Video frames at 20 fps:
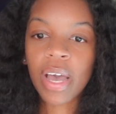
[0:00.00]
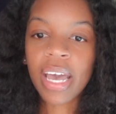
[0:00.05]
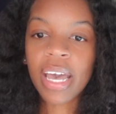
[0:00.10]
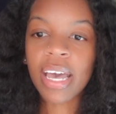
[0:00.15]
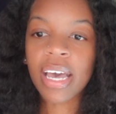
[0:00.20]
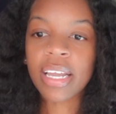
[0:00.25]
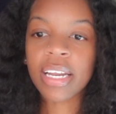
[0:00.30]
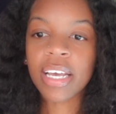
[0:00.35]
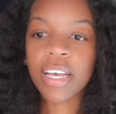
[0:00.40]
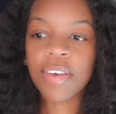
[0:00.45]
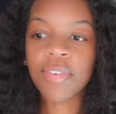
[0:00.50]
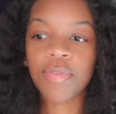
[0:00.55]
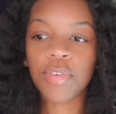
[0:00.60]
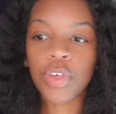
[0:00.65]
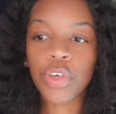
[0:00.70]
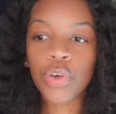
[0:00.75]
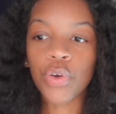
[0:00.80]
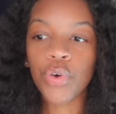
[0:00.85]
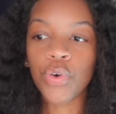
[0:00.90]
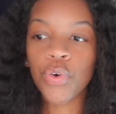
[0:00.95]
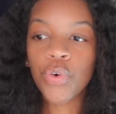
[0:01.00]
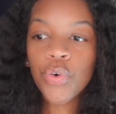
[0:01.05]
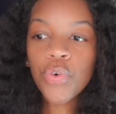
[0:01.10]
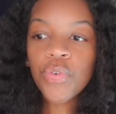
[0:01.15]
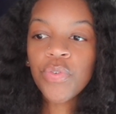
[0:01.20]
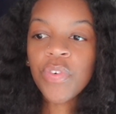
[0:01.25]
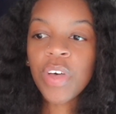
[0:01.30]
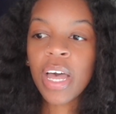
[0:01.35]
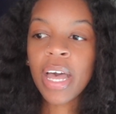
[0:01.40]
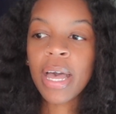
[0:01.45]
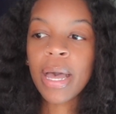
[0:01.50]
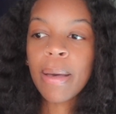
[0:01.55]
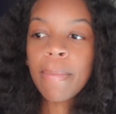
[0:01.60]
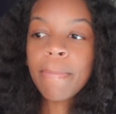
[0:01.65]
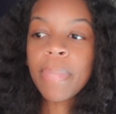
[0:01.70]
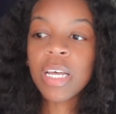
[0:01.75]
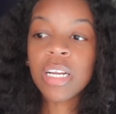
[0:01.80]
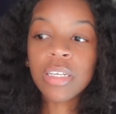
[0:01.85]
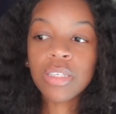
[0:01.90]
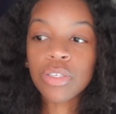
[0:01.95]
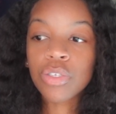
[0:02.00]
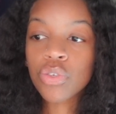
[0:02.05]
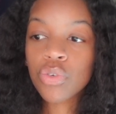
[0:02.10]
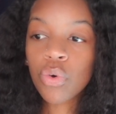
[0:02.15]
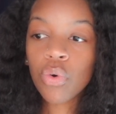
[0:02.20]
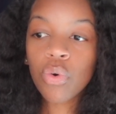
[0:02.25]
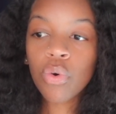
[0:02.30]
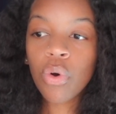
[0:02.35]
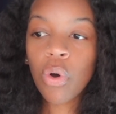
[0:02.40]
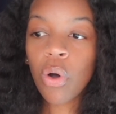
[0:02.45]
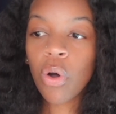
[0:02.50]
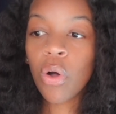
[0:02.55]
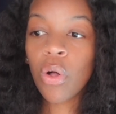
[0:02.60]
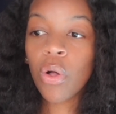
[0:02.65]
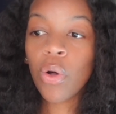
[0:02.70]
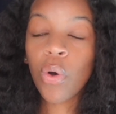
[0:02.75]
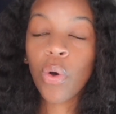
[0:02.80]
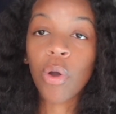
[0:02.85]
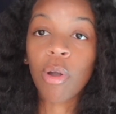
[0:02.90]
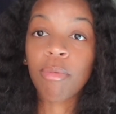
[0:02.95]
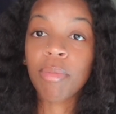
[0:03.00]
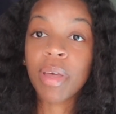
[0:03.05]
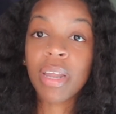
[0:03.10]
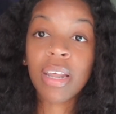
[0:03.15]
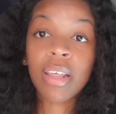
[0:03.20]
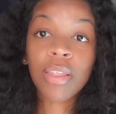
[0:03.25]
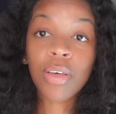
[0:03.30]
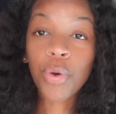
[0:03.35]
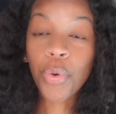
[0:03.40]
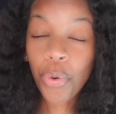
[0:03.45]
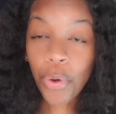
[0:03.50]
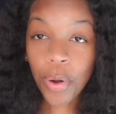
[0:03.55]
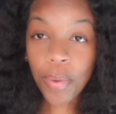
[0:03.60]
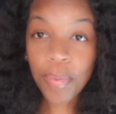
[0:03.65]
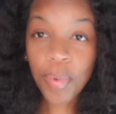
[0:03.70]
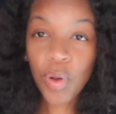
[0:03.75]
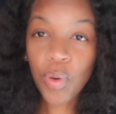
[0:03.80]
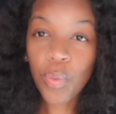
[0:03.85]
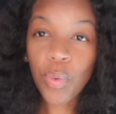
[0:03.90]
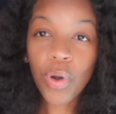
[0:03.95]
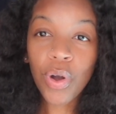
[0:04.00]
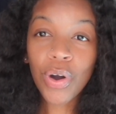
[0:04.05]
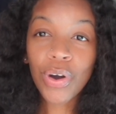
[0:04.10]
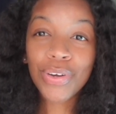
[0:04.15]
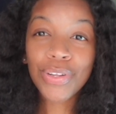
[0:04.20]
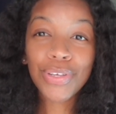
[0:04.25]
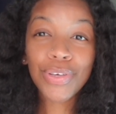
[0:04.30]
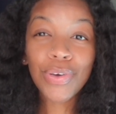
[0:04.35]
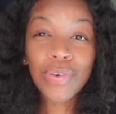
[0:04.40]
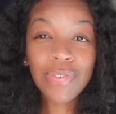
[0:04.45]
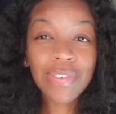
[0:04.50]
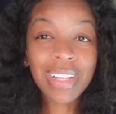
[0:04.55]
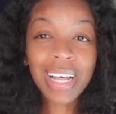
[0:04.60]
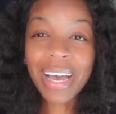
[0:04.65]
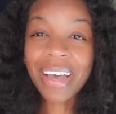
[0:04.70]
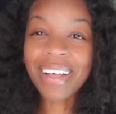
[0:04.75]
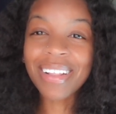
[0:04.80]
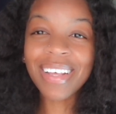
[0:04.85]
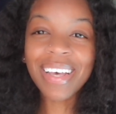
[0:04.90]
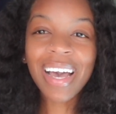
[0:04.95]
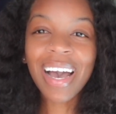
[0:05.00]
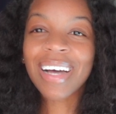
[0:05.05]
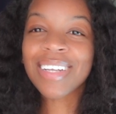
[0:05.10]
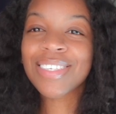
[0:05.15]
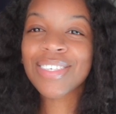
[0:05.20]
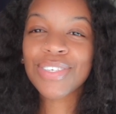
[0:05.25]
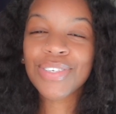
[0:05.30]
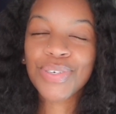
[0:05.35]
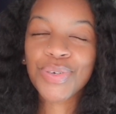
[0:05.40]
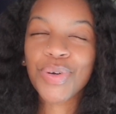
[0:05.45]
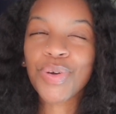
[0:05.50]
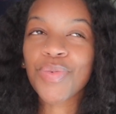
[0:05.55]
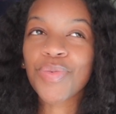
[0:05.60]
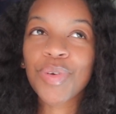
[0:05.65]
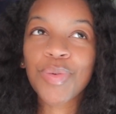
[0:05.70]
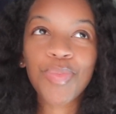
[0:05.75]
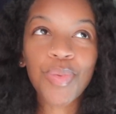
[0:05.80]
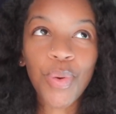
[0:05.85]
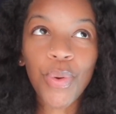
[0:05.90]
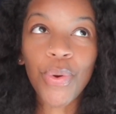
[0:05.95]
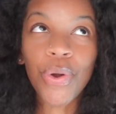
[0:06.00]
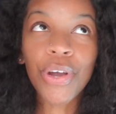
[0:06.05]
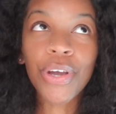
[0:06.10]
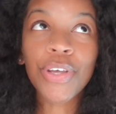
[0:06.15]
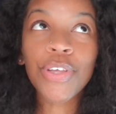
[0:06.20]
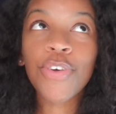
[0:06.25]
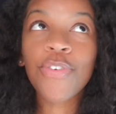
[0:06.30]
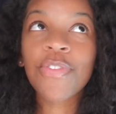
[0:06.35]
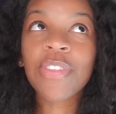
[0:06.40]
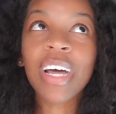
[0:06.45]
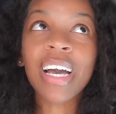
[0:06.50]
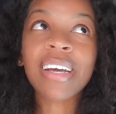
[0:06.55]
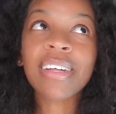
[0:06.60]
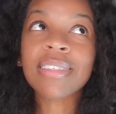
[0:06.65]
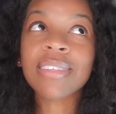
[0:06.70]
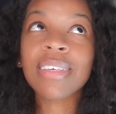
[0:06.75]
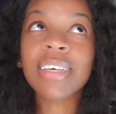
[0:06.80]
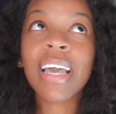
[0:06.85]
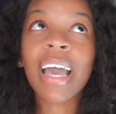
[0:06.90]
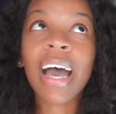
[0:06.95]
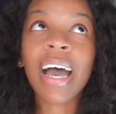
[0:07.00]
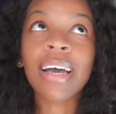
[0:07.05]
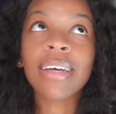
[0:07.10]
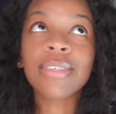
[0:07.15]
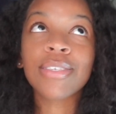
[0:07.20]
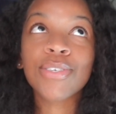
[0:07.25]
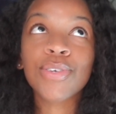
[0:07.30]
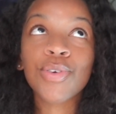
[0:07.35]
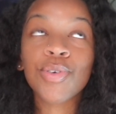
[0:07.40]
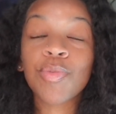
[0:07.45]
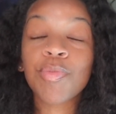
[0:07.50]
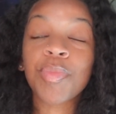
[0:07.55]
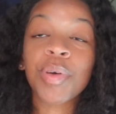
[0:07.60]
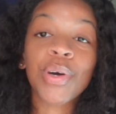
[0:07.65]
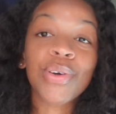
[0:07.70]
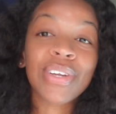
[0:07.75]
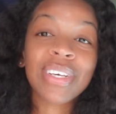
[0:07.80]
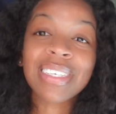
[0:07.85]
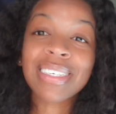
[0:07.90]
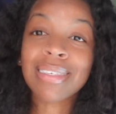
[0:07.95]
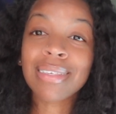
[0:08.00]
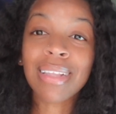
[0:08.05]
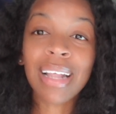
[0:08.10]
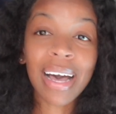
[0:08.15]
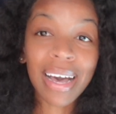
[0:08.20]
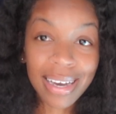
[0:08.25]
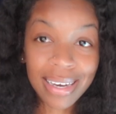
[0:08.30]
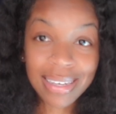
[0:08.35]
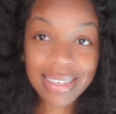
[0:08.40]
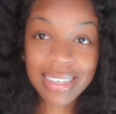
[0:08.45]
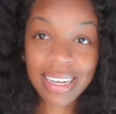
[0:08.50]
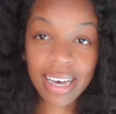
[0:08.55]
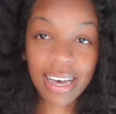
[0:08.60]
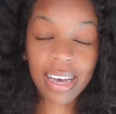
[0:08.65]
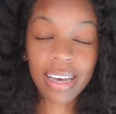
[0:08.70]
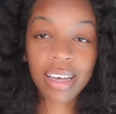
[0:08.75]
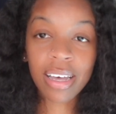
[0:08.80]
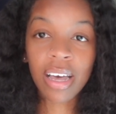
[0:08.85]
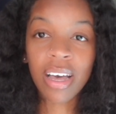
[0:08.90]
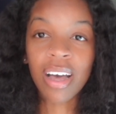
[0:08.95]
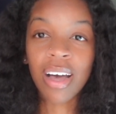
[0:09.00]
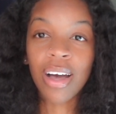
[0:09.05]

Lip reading: And if you've been in school or been in the corporate world, you've likely had to do a report, you've likely had to build a slide deck.